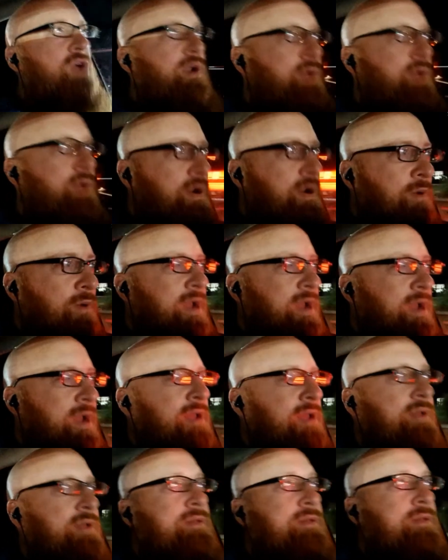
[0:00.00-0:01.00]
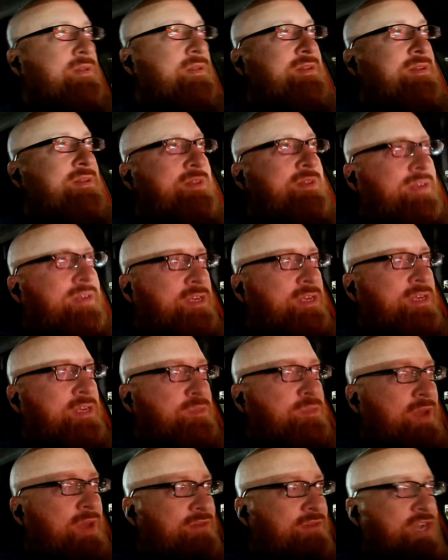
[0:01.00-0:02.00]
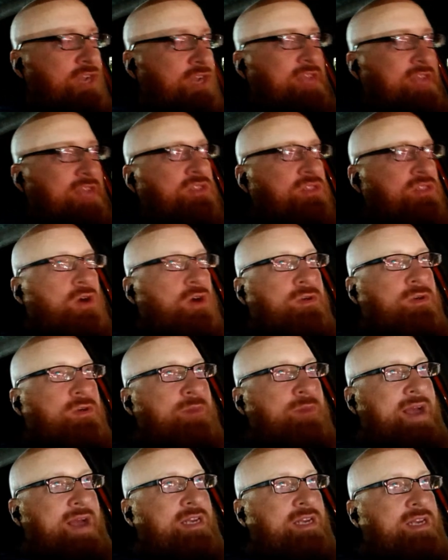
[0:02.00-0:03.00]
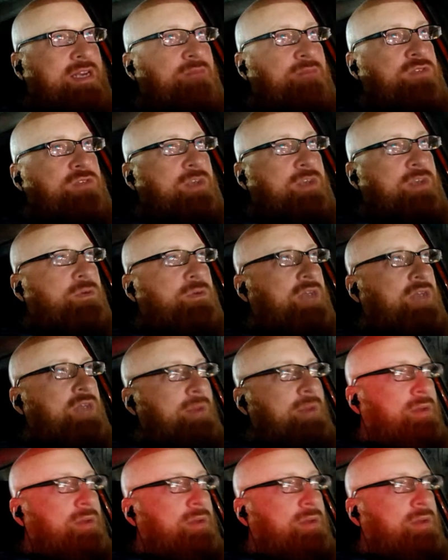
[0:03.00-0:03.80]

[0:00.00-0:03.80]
right away, because PF Chang's is always backed up for supper time.